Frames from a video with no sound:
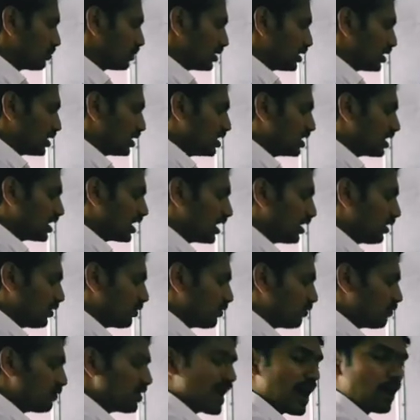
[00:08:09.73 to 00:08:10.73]

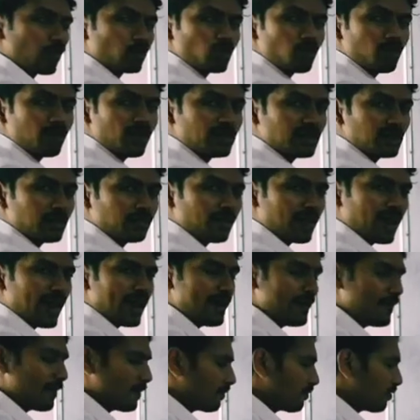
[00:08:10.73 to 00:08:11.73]
Here we have to
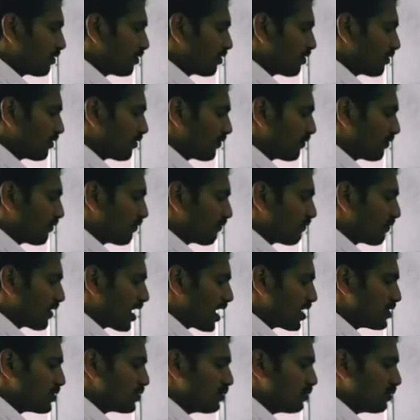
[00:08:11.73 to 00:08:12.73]
multiply
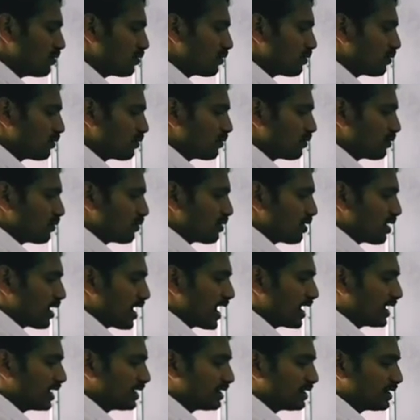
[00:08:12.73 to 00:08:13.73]
5
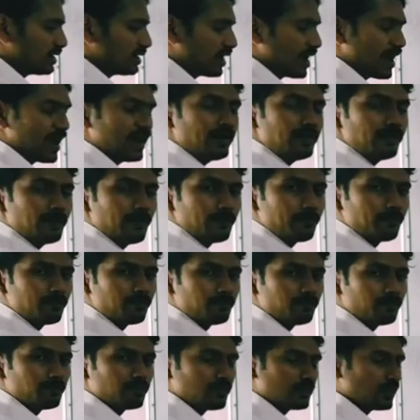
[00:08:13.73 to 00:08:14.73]
and 10
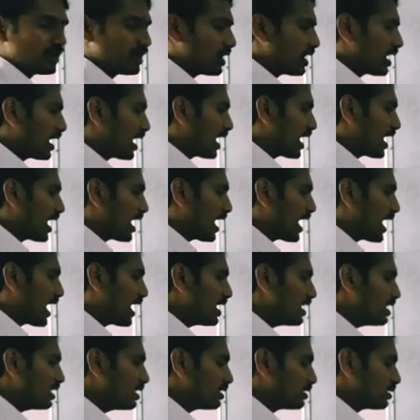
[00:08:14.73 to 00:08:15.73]

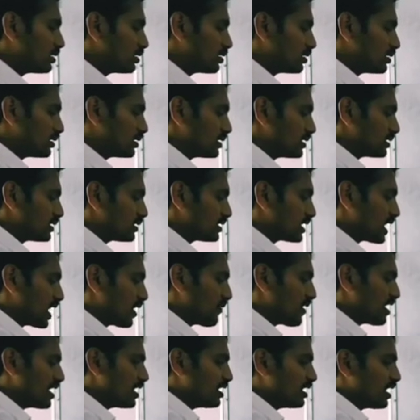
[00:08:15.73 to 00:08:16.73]
and
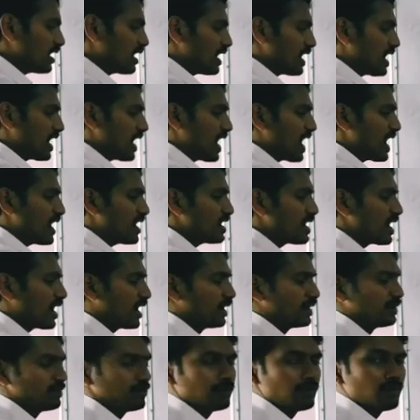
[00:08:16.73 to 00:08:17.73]
7 and
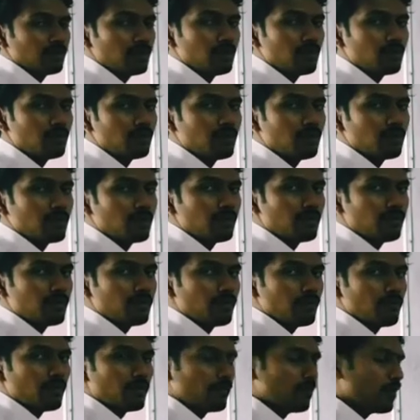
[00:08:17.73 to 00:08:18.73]
9.
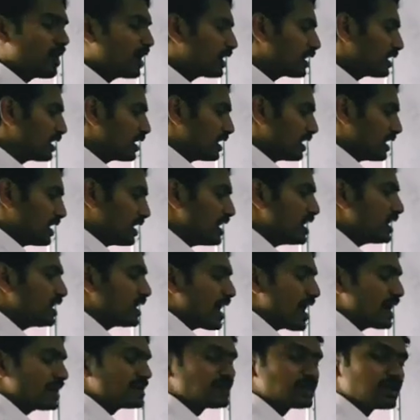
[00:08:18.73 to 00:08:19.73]
But it
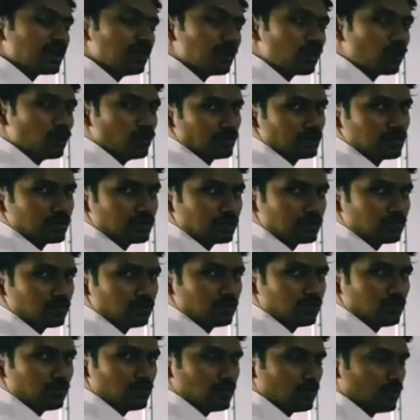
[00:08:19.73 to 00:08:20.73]
has some rules.
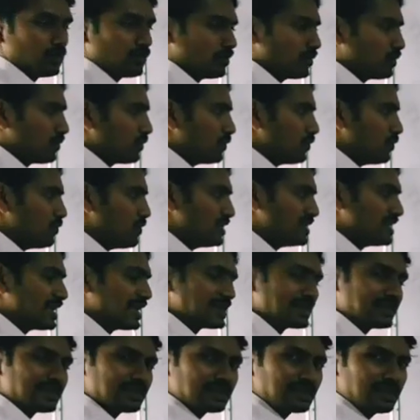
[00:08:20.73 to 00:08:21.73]
We
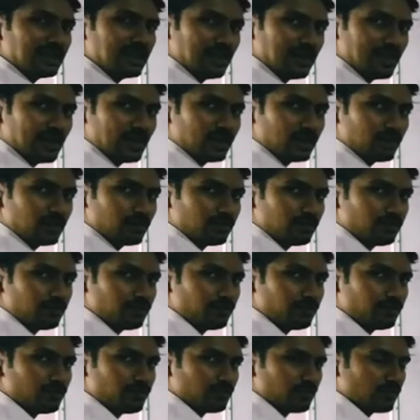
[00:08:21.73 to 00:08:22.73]
shall see it
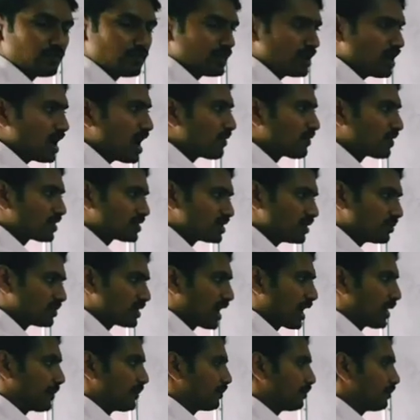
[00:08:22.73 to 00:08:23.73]
after some
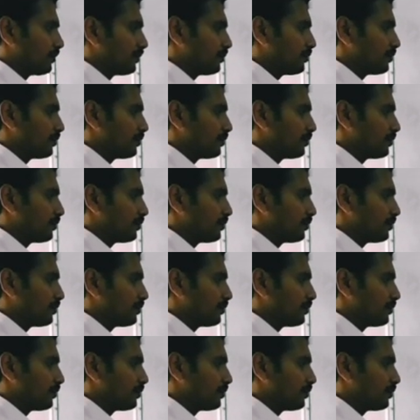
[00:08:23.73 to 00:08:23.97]
time.